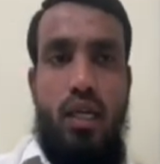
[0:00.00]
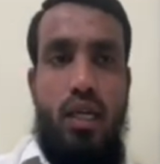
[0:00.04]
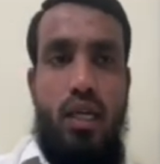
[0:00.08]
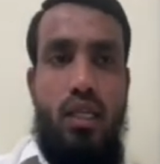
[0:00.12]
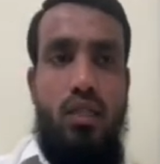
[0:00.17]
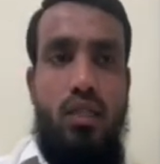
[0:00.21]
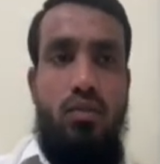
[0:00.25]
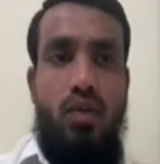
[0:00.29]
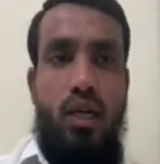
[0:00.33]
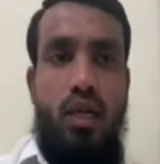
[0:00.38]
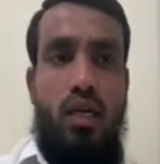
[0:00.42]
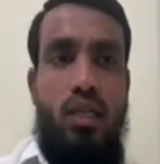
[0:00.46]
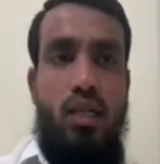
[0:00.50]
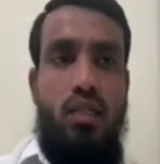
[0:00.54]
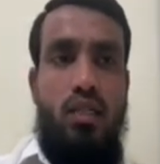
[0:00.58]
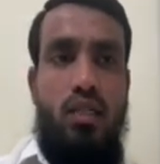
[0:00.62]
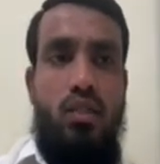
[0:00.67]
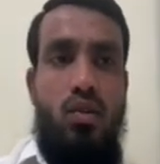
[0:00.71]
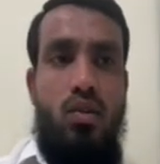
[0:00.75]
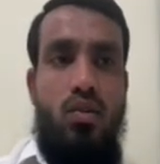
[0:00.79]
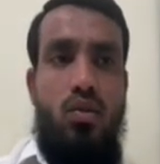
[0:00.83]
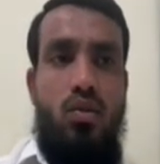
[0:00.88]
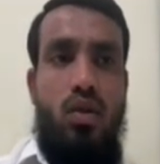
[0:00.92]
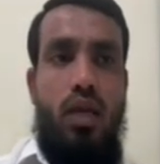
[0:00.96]
That is why it is
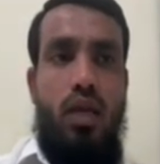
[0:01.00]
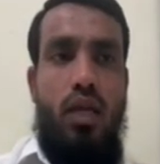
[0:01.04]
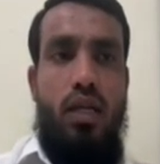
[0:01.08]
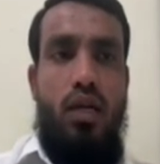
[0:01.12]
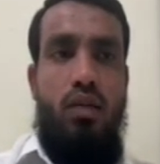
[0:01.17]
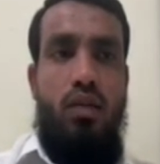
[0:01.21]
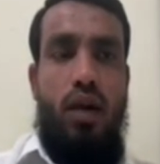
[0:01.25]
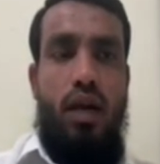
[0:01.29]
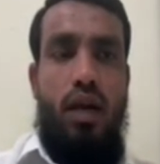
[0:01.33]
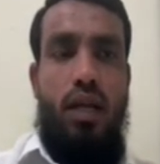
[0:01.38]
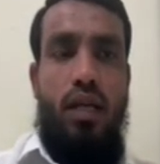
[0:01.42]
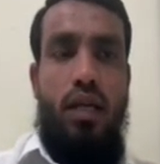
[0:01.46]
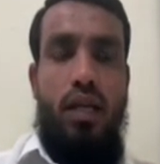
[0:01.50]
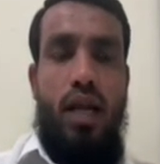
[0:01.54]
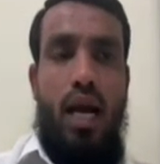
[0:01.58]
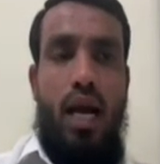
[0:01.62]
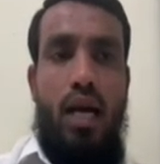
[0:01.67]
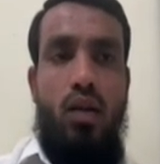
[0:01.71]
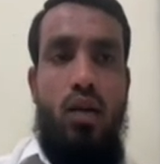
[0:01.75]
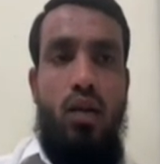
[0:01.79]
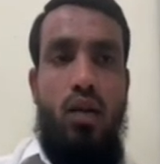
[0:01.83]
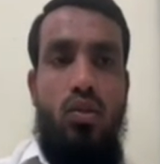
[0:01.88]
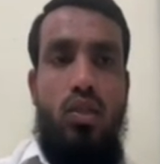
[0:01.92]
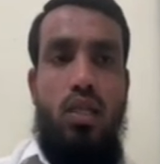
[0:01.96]
look like a very
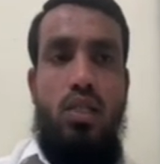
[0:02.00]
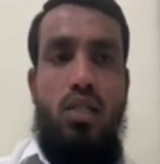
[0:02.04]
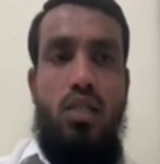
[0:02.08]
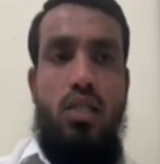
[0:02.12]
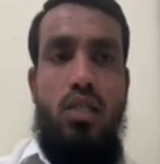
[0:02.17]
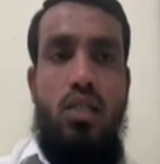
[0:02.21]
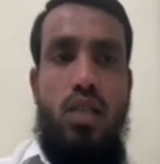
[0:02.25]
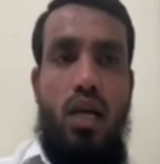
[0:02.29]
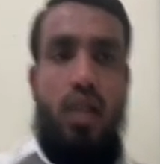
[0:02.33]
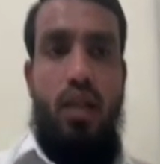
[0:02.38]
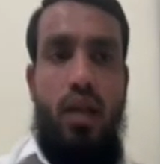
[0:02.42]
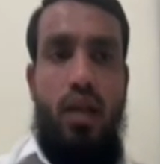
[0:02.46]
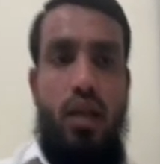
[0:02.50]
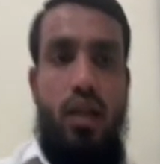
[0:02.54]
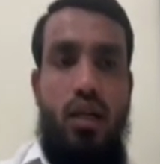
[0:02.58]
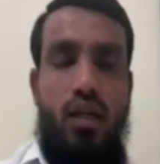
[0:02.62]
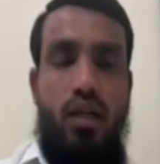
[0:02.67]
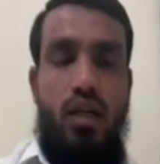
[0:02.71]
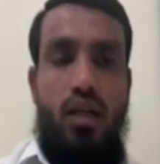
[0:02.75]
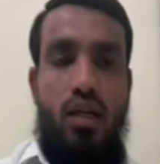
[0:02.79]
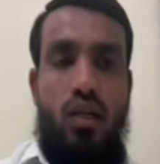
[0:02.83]
narrow cells are there.